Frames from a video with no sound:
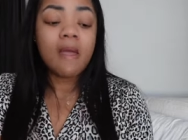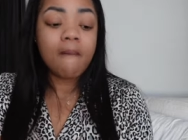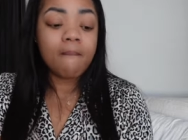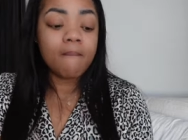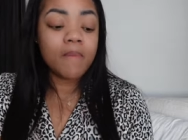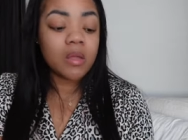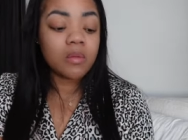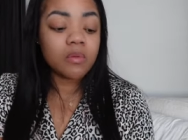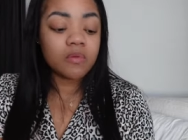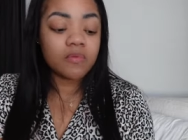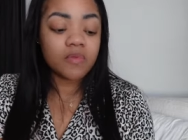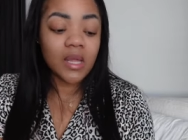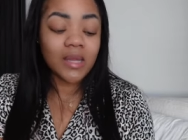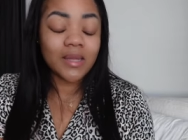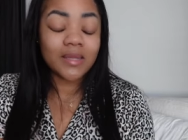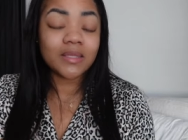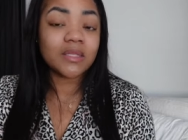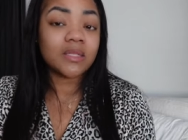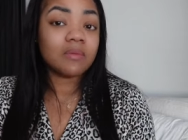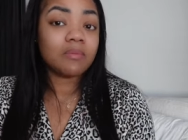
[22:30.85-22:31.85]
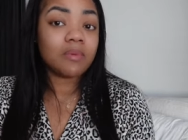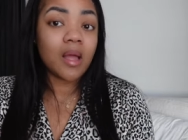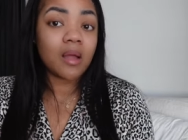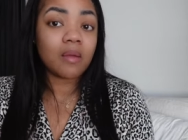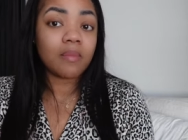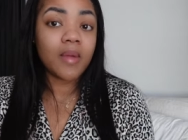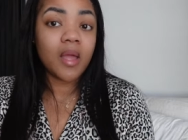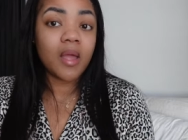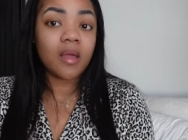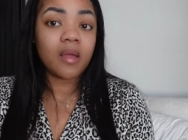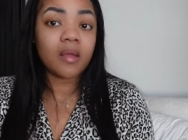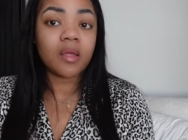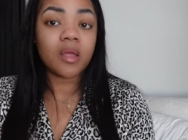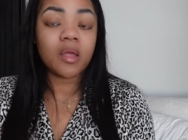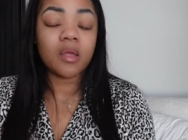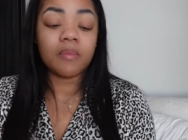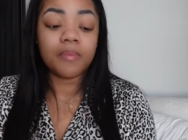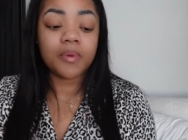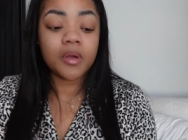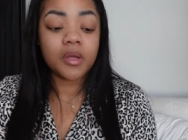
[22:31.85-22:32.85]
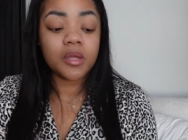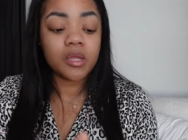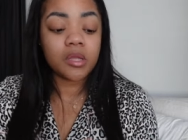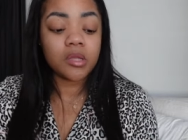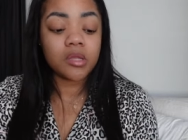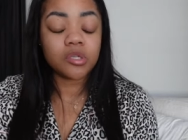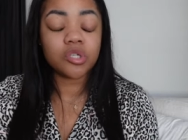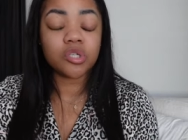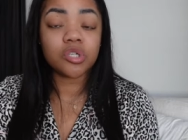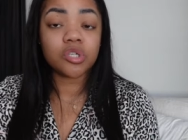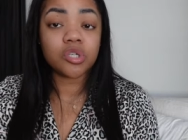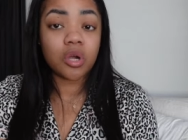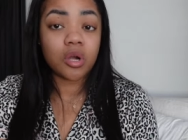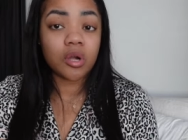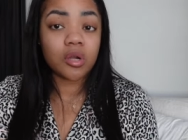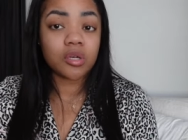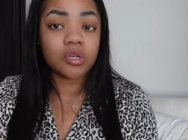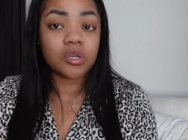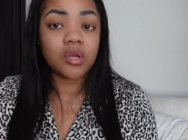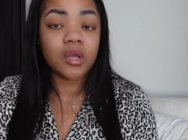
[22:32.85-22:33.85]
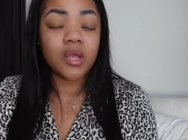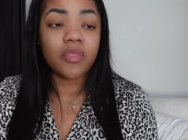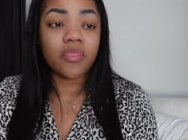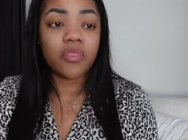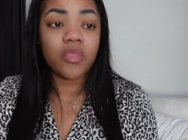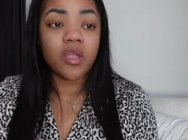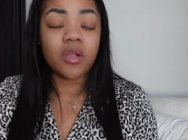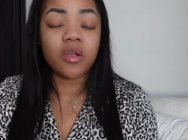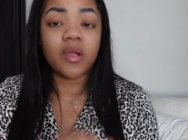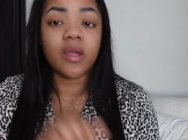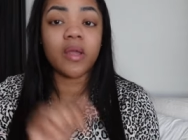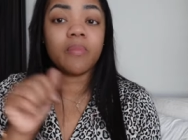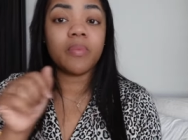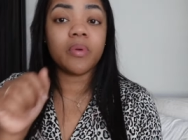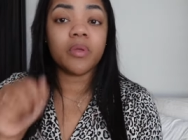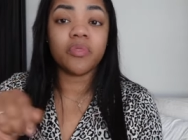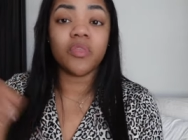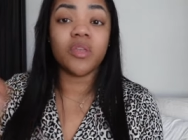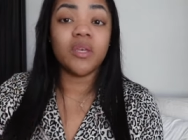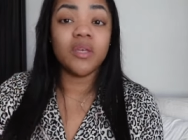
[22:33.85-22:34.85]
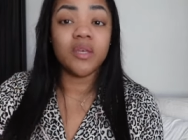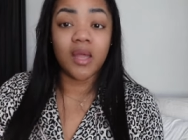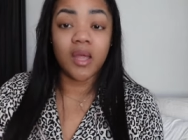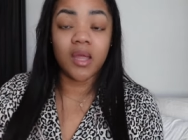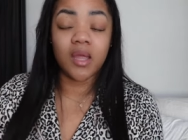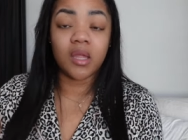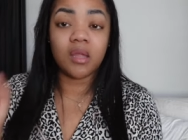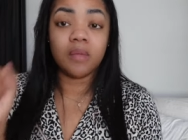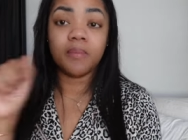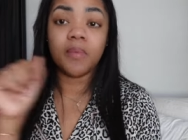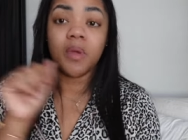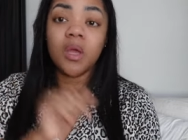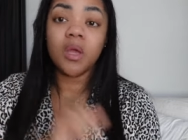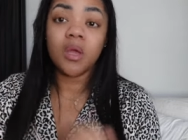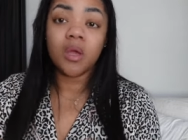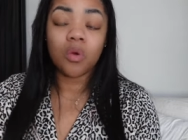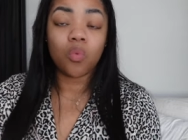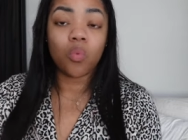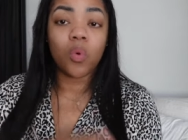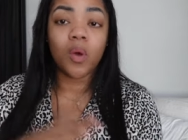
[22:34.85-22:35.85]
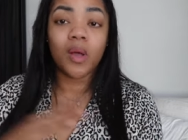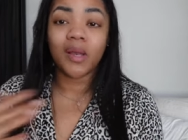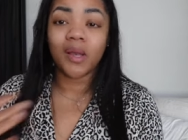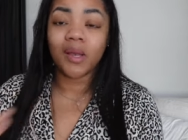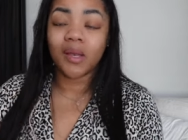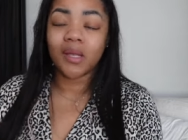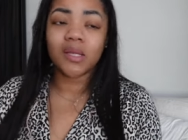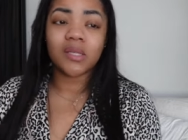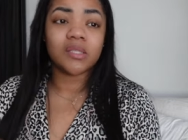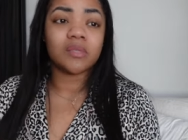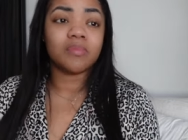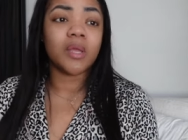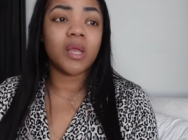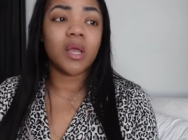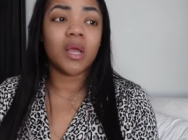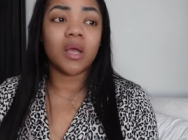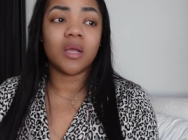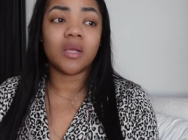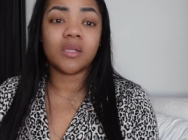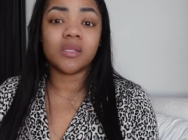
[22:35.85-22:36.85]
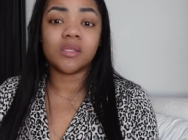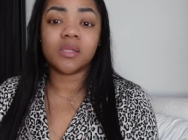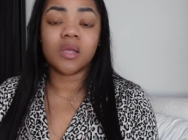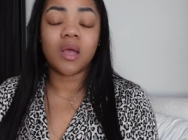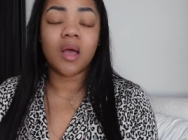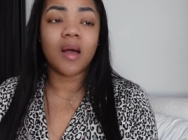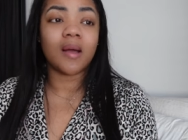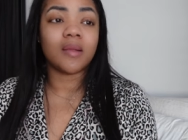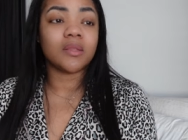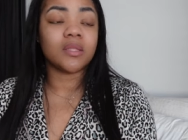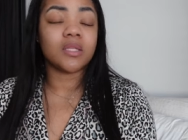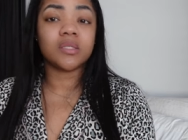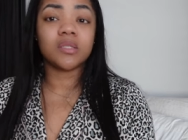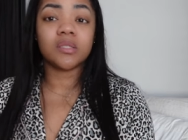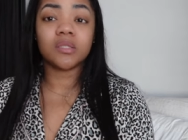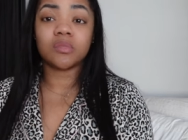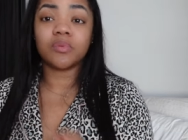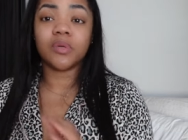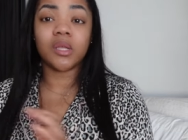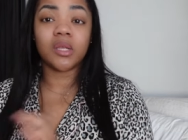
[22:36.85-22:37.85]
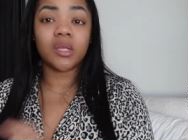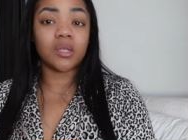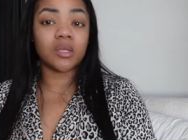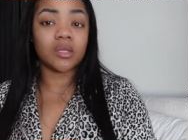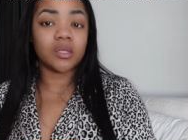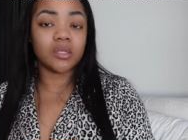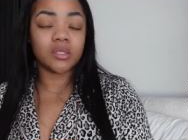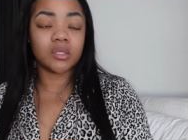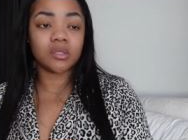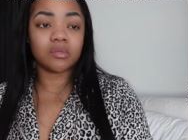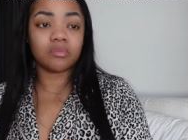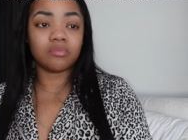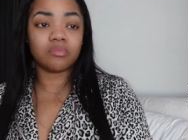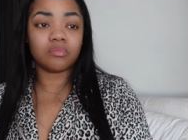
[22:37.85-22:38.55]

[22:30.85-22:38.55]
maybe like a Ziploc bag and put each charger in there and put the name what it is because I, this is ridiculous.